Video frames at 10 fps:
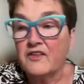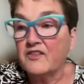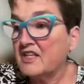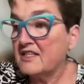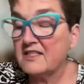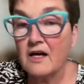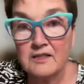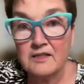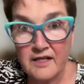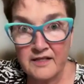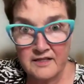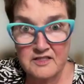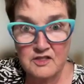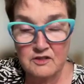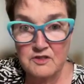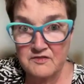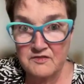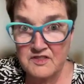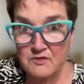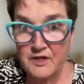these online
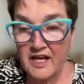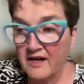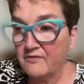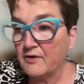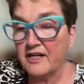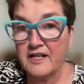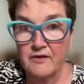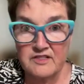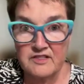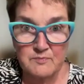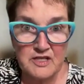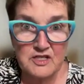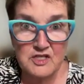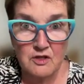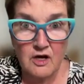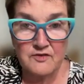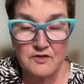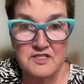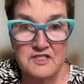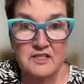exclusives that we have right now, these special
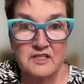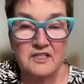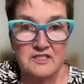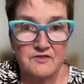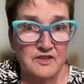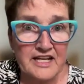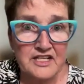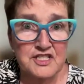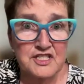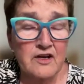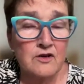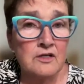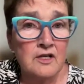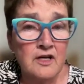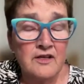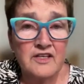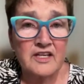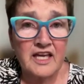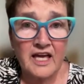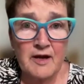offers that it's a flash sale that
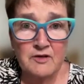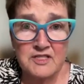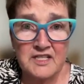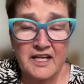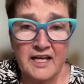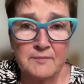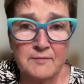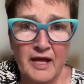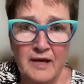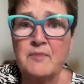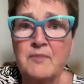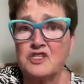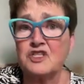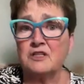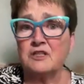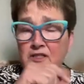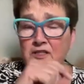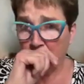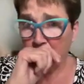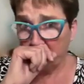came out today. Pam mentioned a little
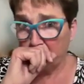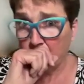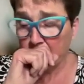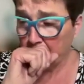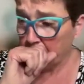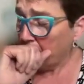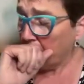bit of it earlier,